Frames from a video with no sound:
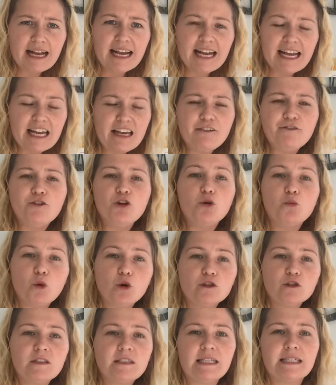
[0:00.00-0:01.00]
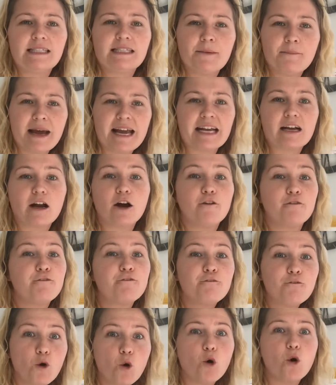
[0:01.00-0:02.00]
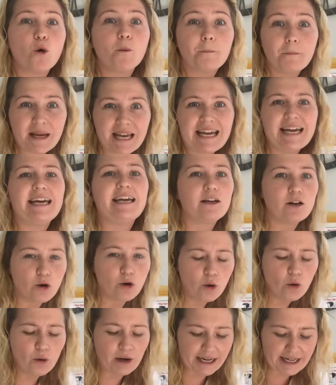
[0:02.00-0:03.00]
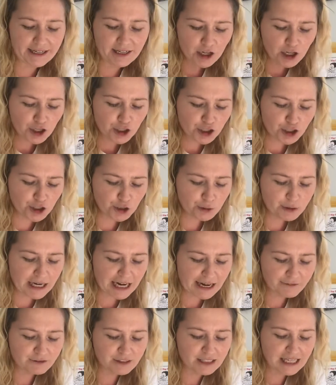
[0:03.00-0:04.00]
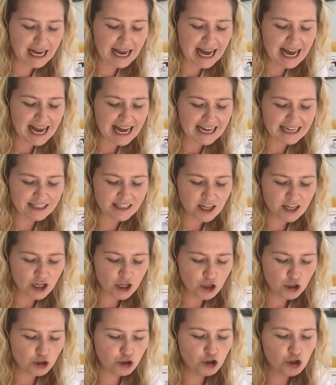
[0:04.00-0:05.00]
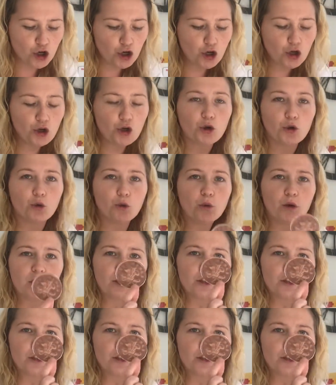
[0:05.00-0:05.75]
If you wanted to make a 4p coin, you'd have to add two